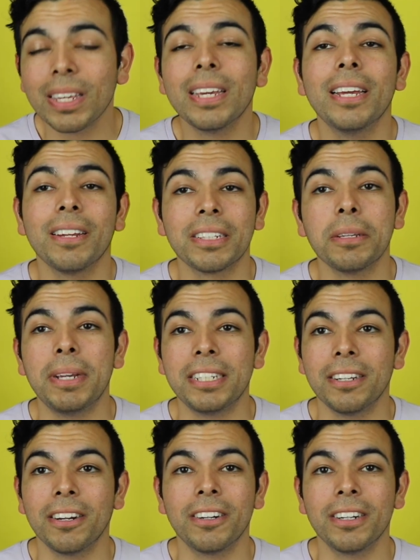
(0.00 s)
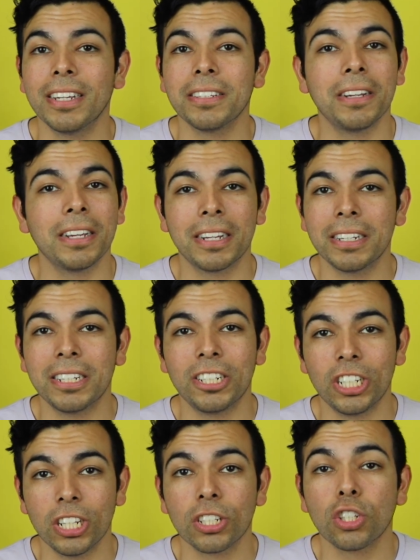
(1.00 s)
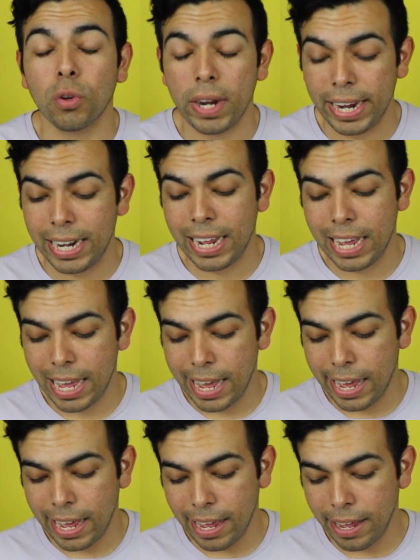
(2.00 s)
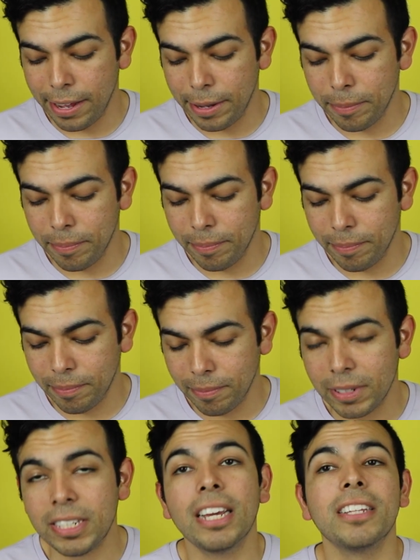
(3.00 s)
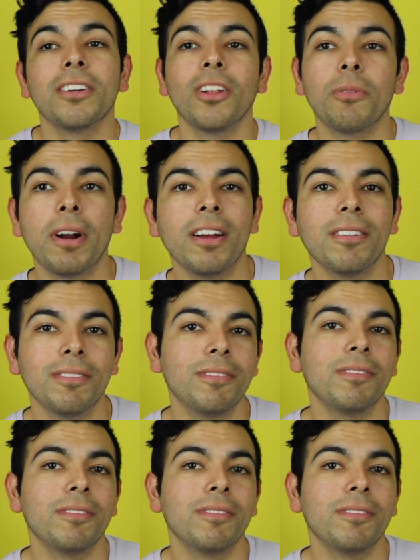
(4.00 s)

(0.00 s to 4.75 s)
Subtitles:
It looks amazing on her, that's all I gotta say. She looks great. 10s all around.